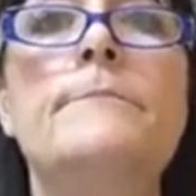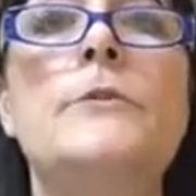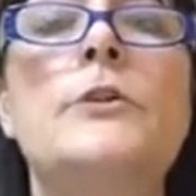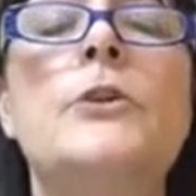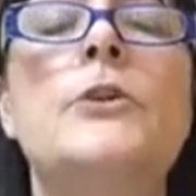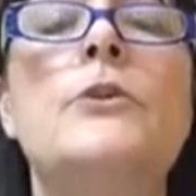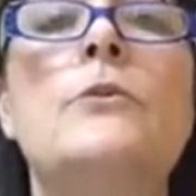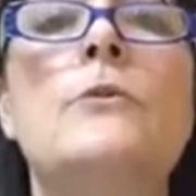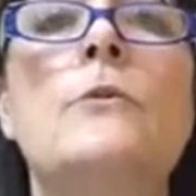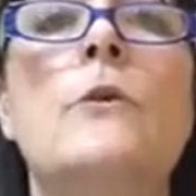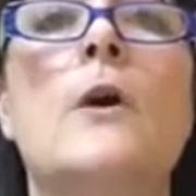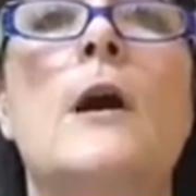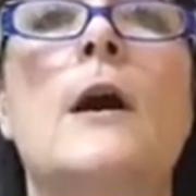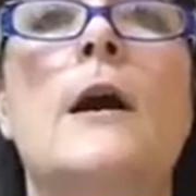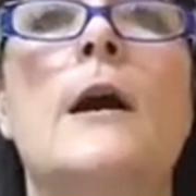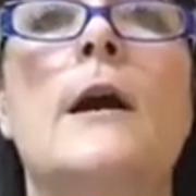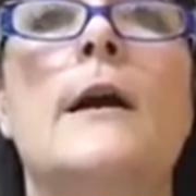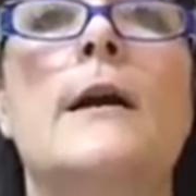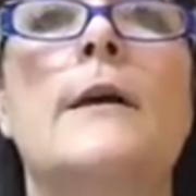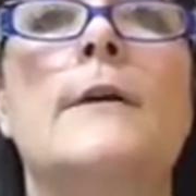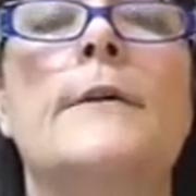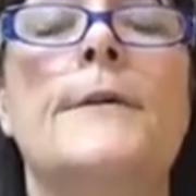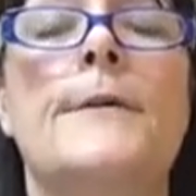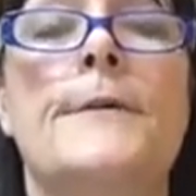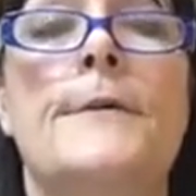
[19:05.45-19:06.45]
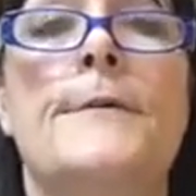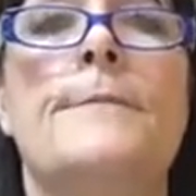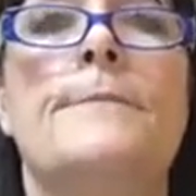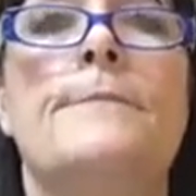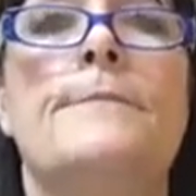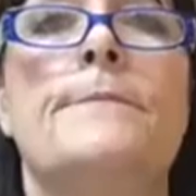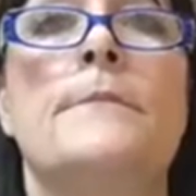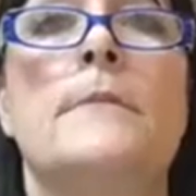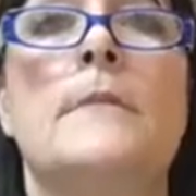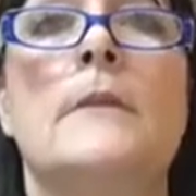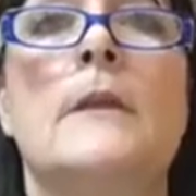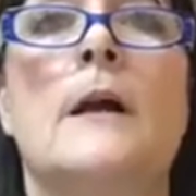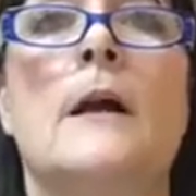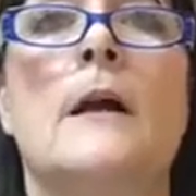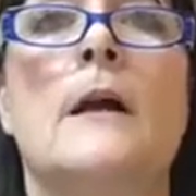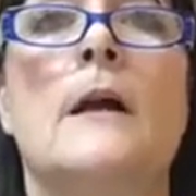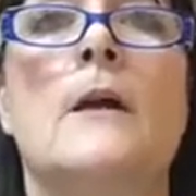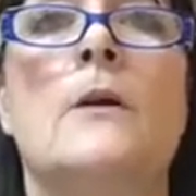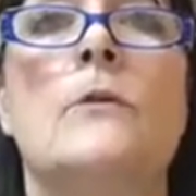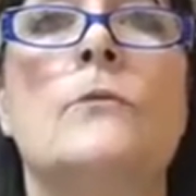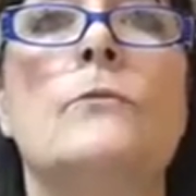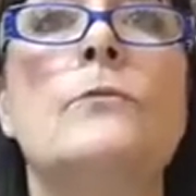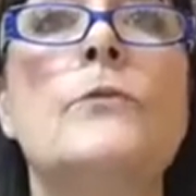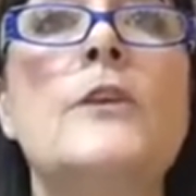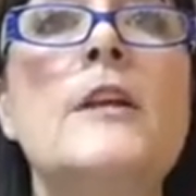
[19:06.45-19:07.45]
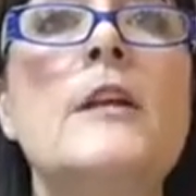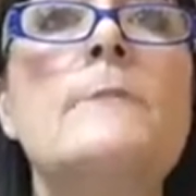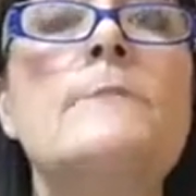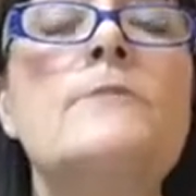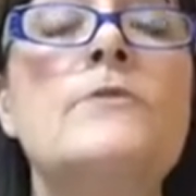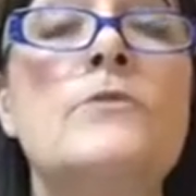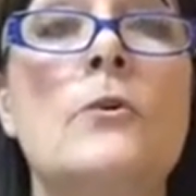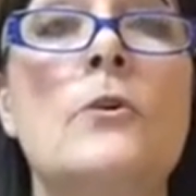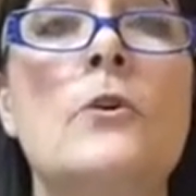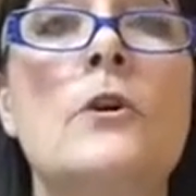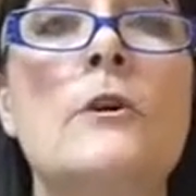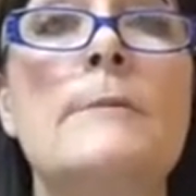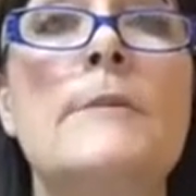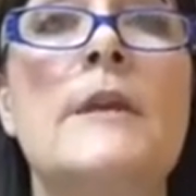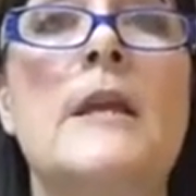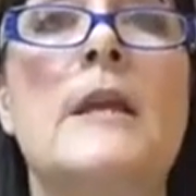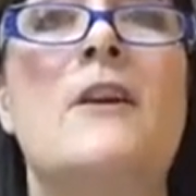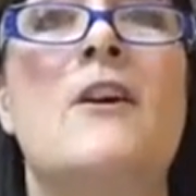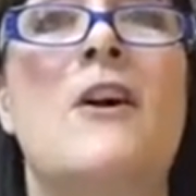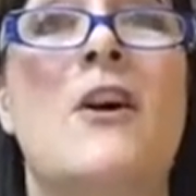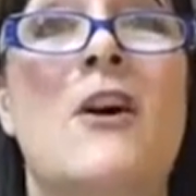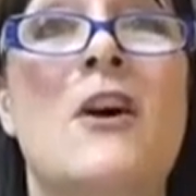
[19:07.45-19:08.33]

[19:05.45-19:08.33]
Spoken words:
You are reabsorbing